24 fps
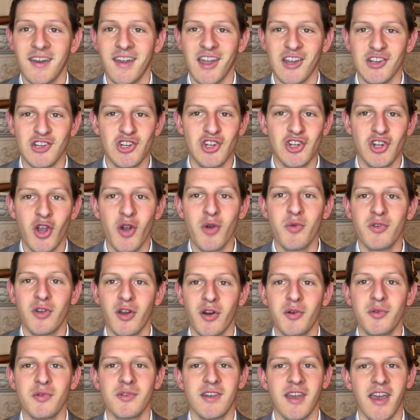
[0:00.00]
and show,
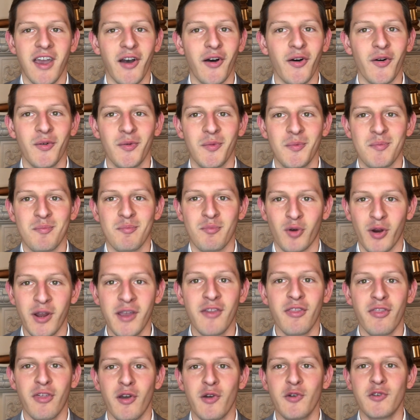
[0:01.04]
don't tell.
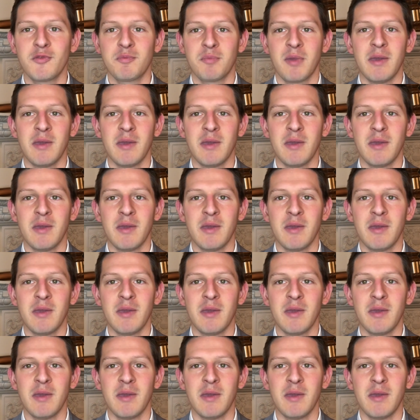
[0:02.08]
Bring those